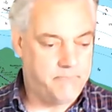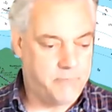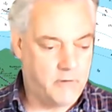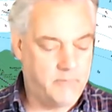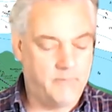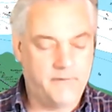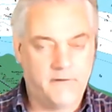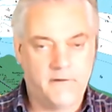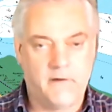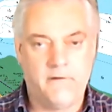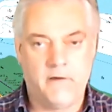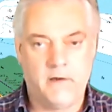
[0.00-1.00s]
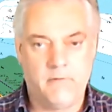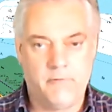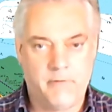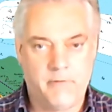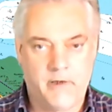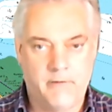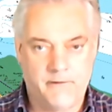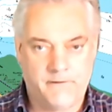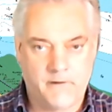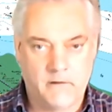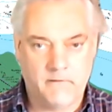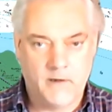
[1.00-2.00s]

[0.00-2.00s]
problems associated with the paper itself.